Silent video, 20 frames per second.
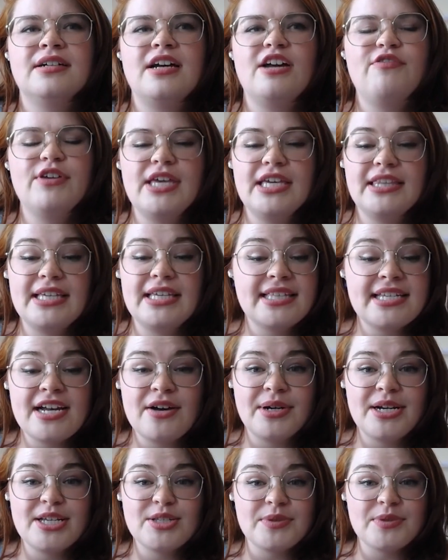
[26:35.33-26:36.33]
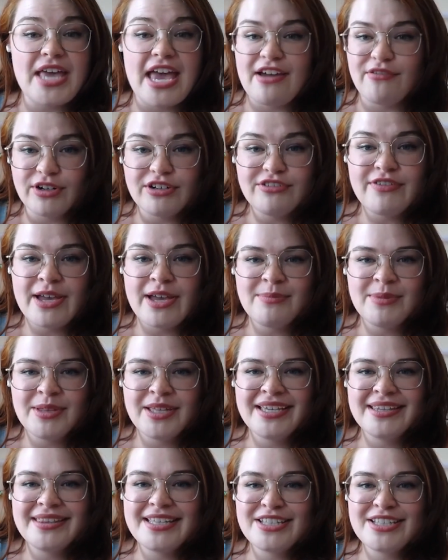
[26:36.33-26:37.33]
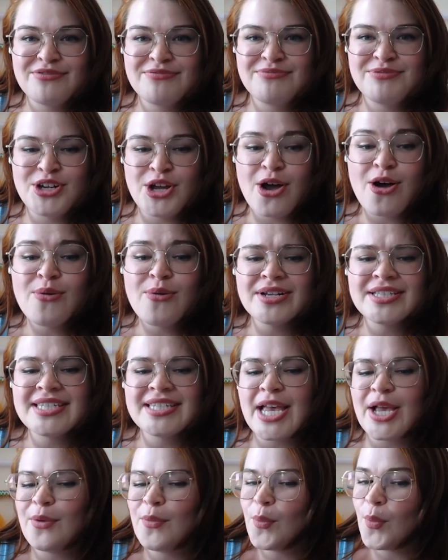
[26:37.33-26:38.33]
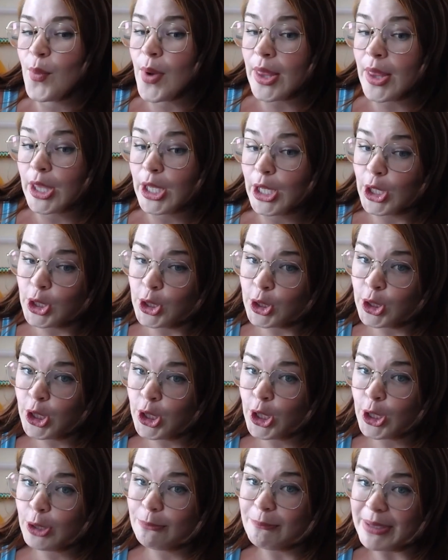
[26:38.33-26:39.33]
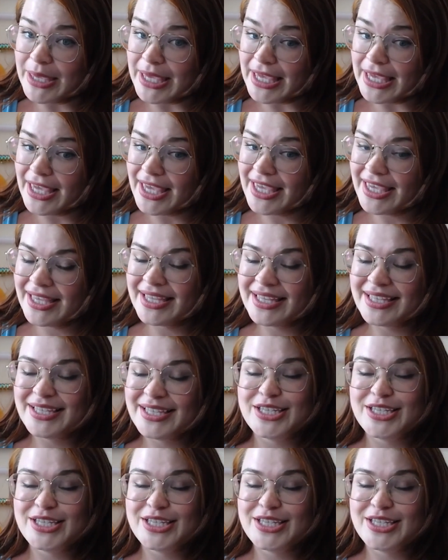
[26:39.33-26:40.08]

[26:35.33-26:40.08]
i feel like that's how it is with every family in this show where it's like well it could be